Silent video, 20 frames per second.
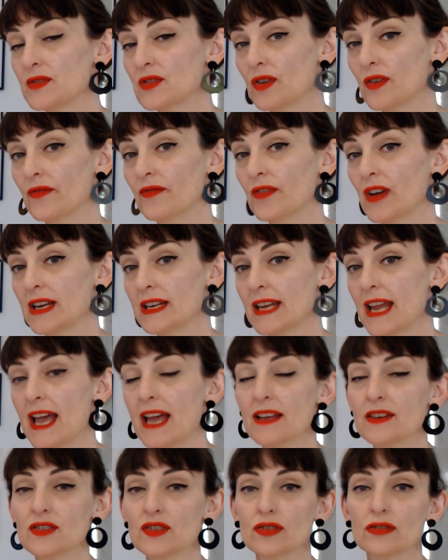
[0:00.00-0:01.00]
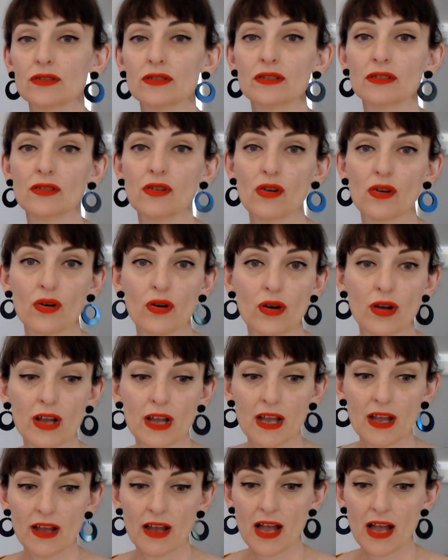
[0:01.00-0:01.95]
sort of financial or